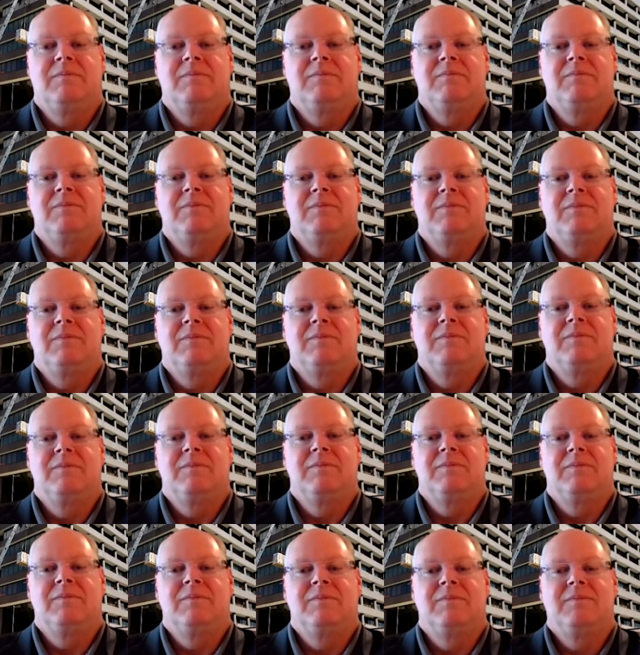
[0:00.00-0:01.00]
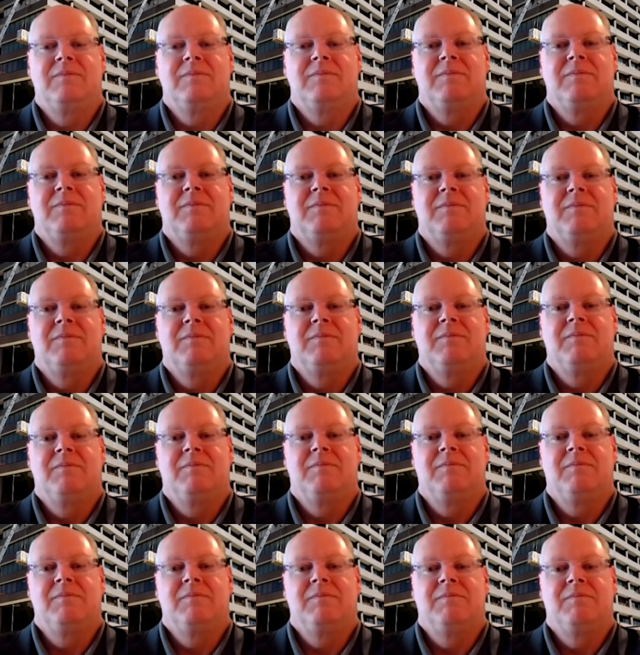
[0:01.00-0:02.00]

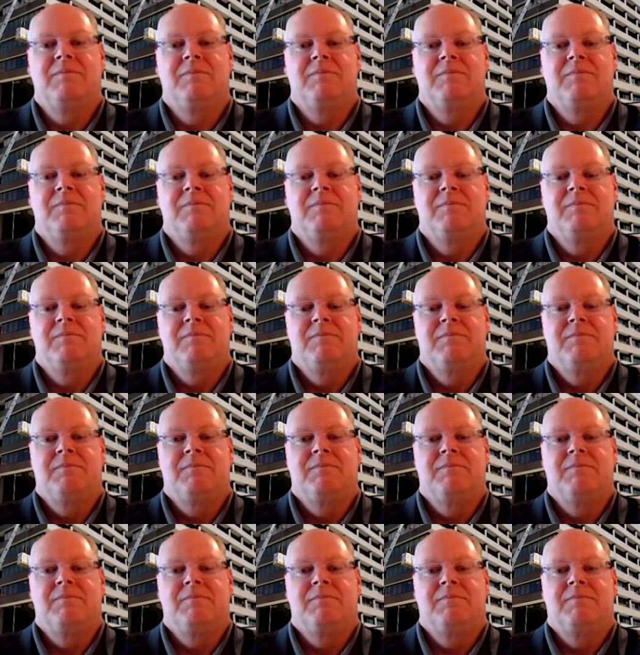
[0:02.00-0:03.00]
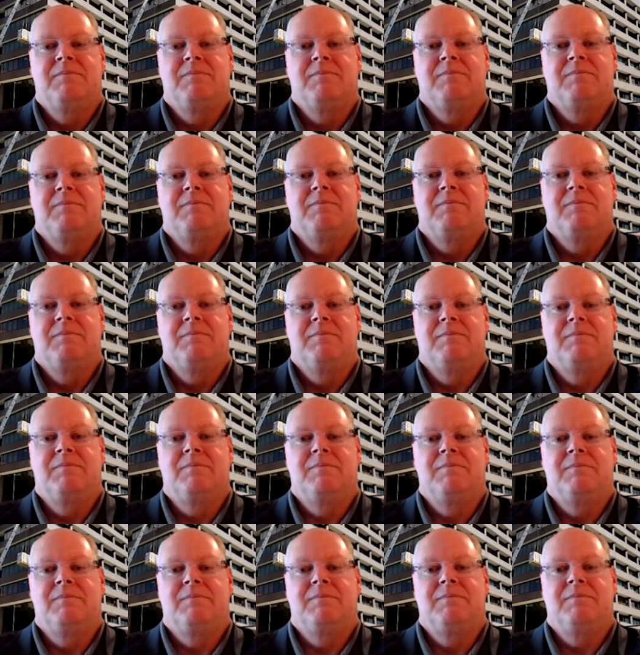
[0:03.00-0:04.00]

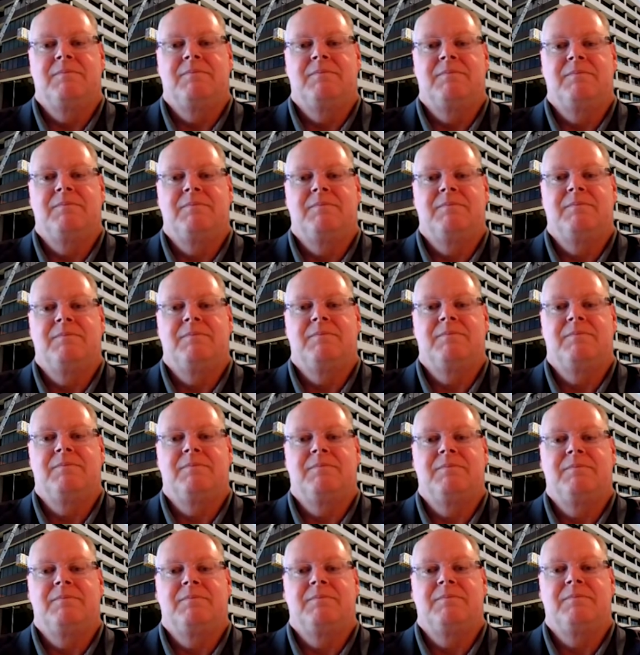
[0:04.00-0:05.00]
(not speaking)